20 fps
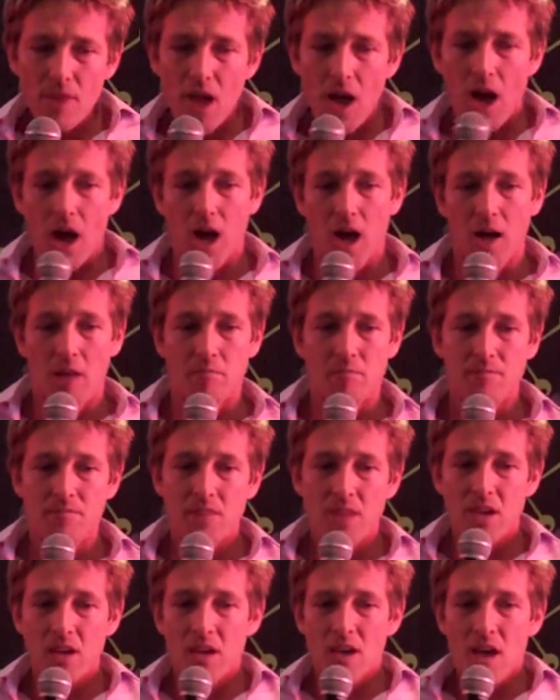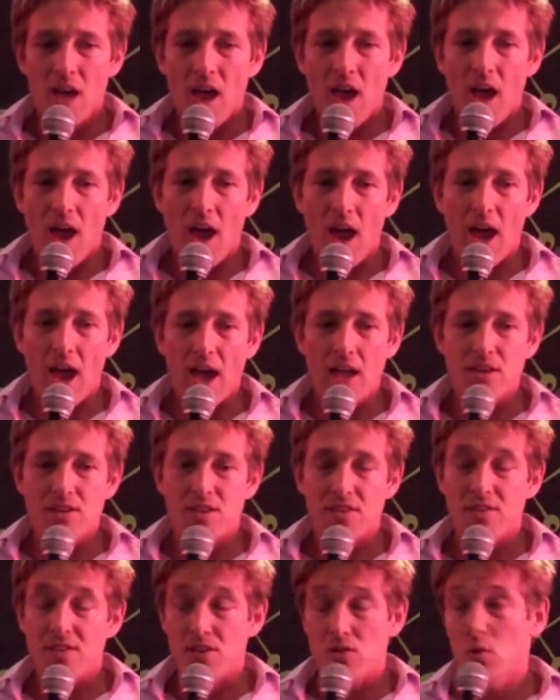Um, and
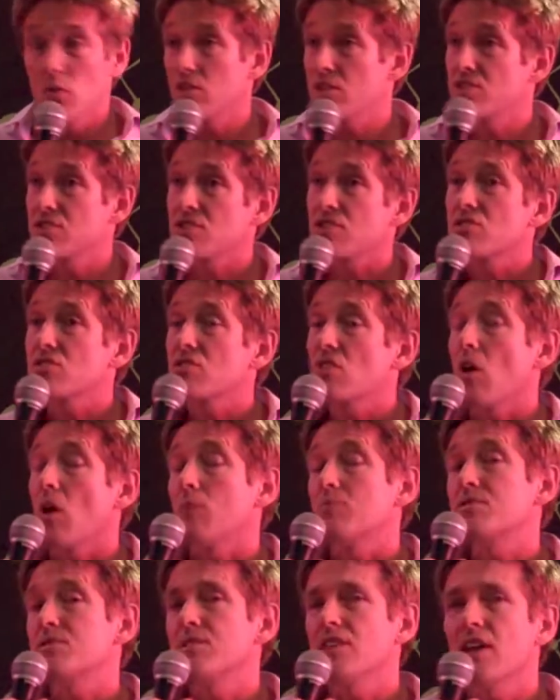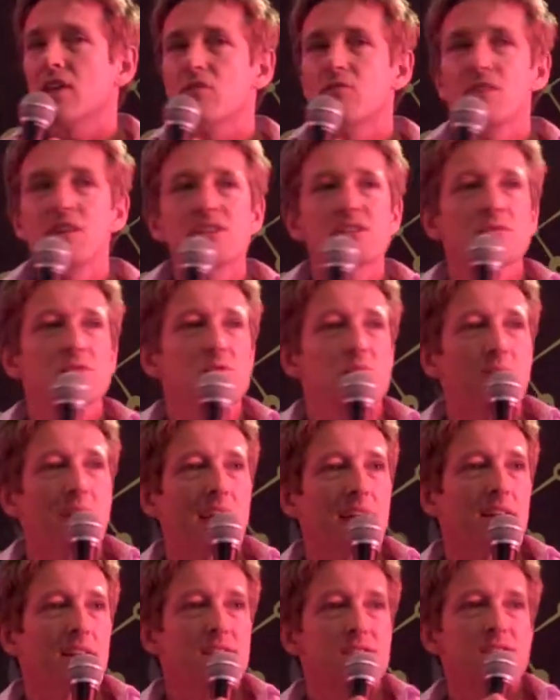th all this just stopped. Now, the reason it was
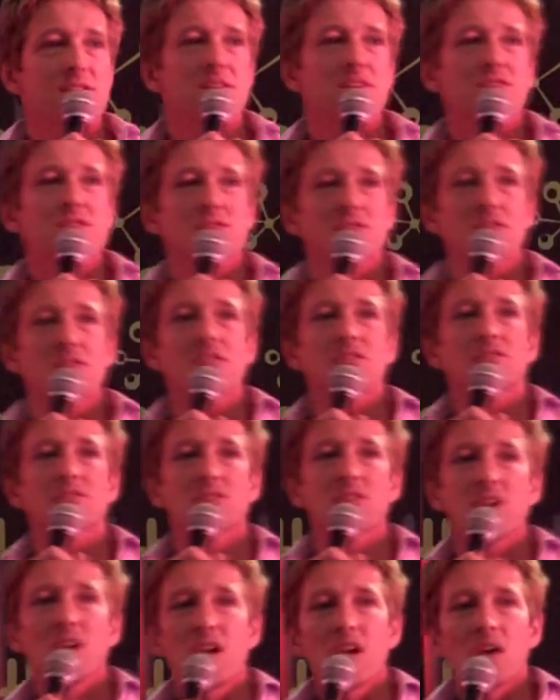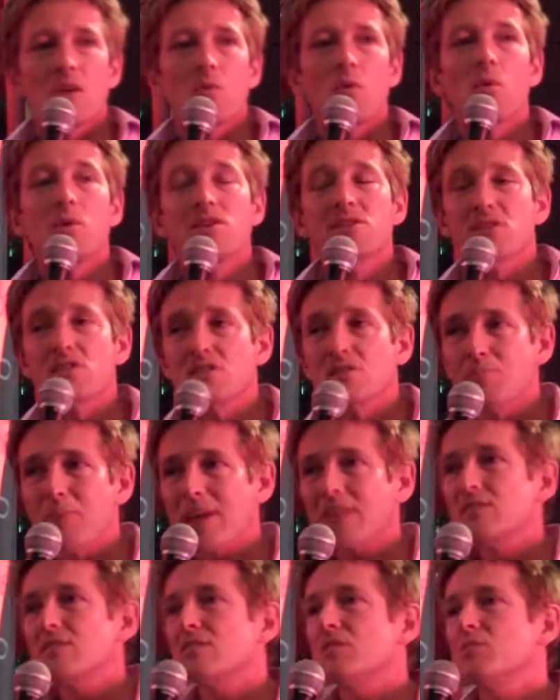blacklisted is that, well, we
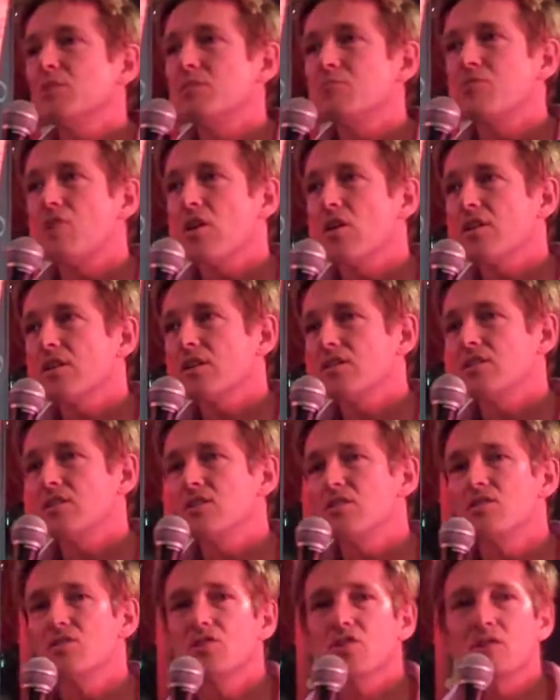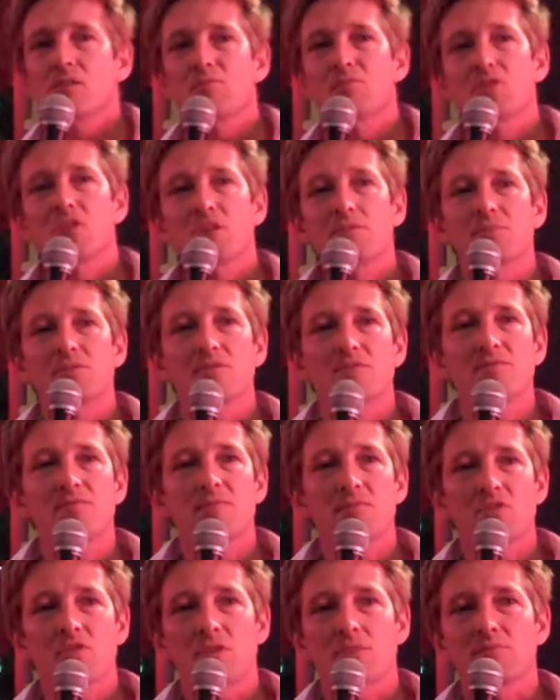suspected we'd broken the YouTube terms of,
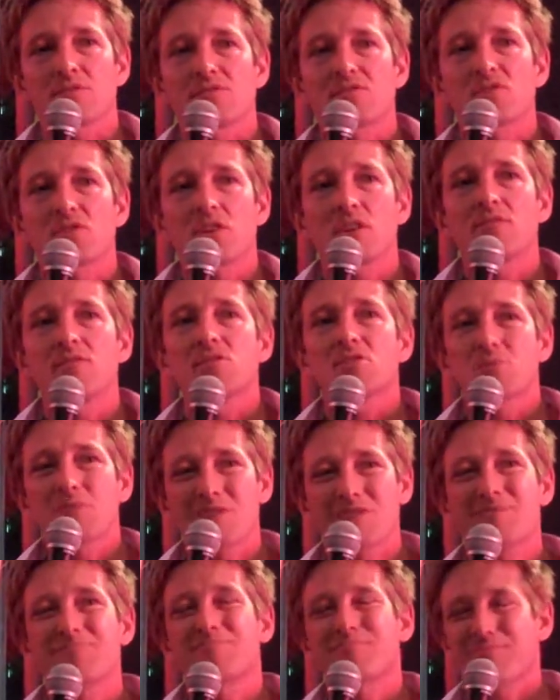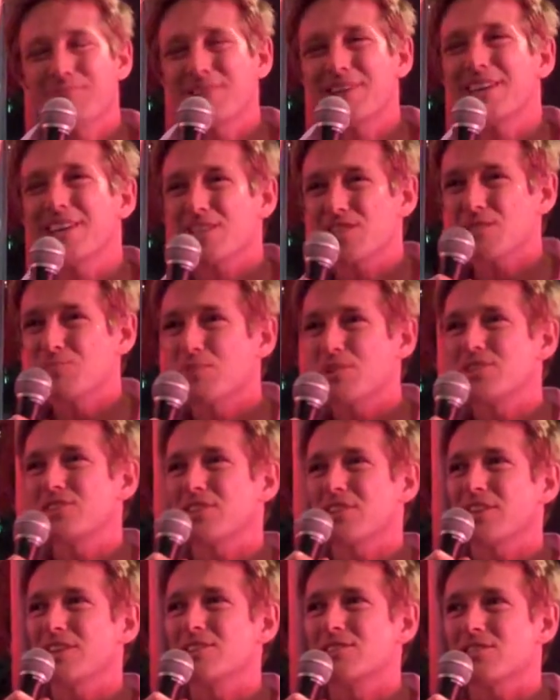terms of service, which pretty
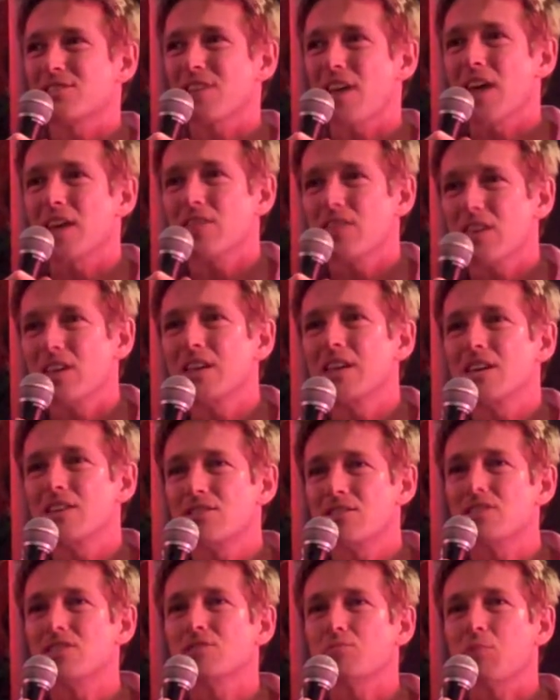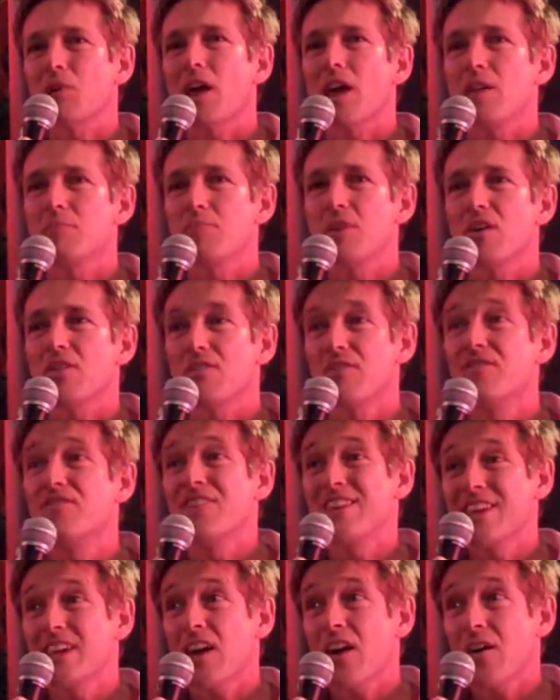explicitly state you need to display both
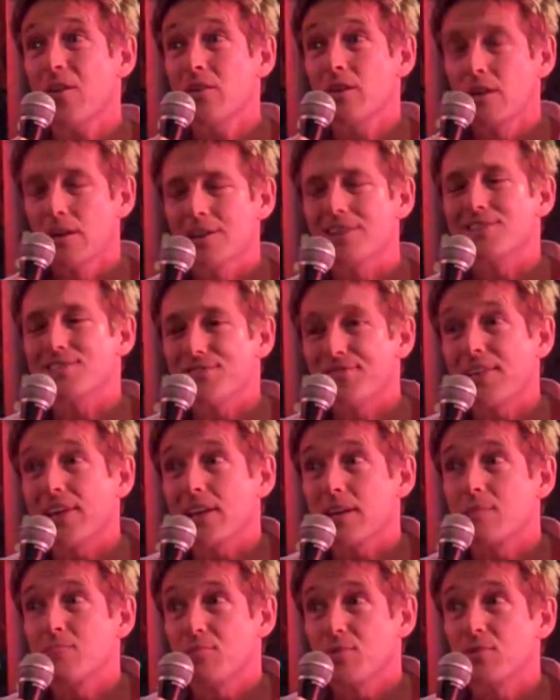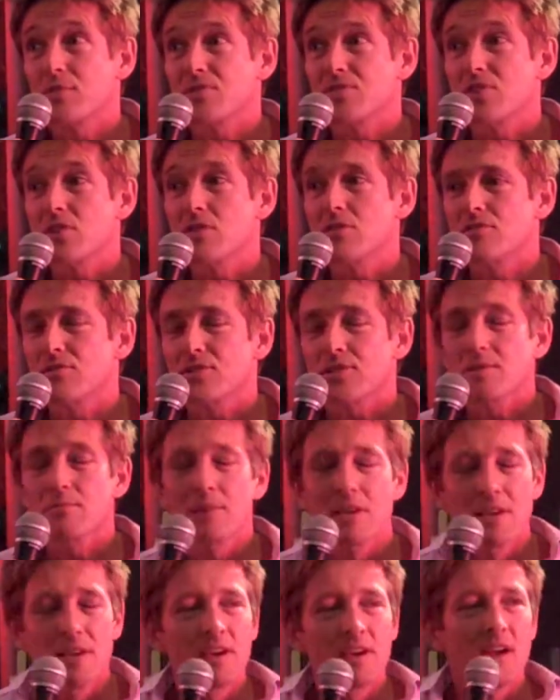video, it's fairly important to YouTube,
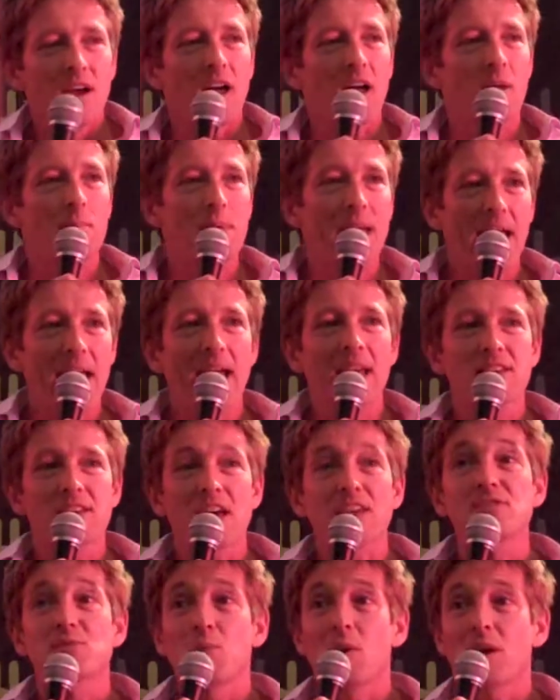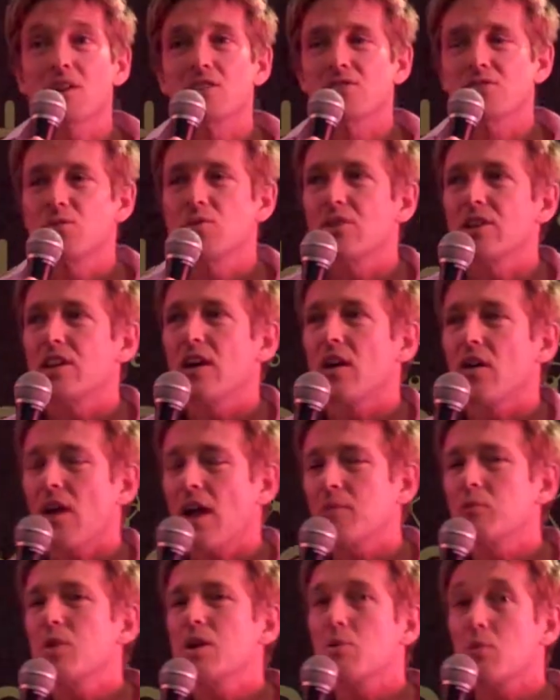um, and as well as audio,
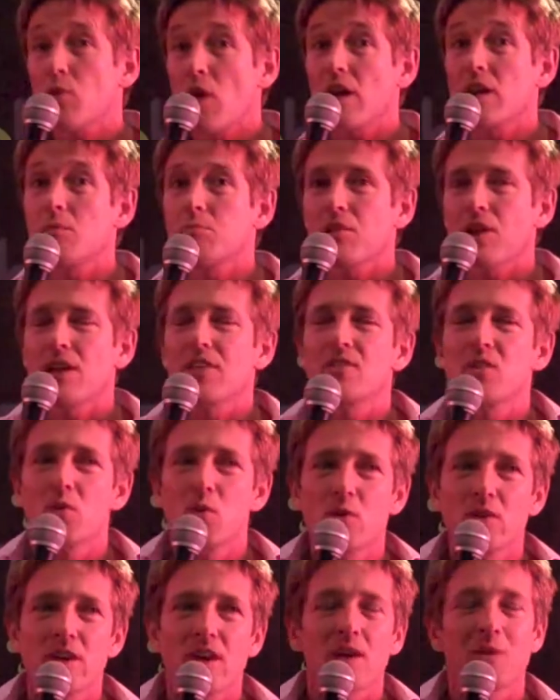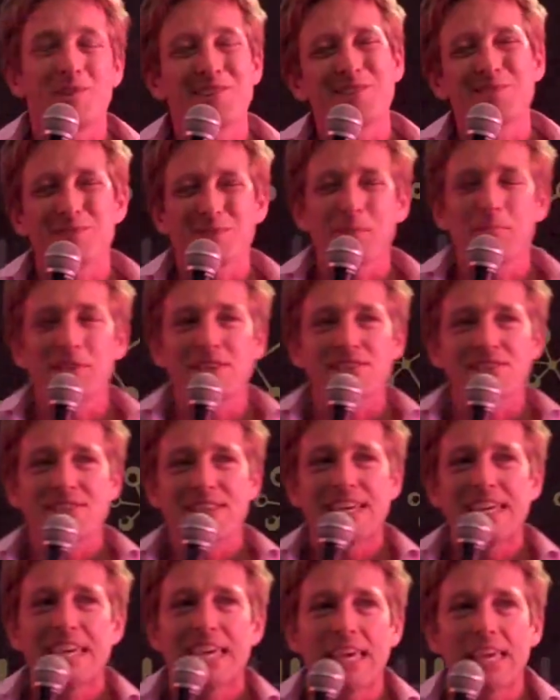and we were only playing the audio, which was a bit
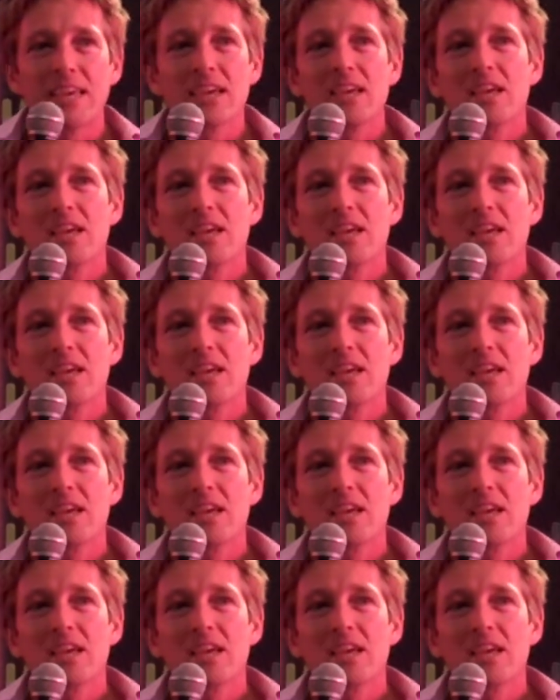sneaky.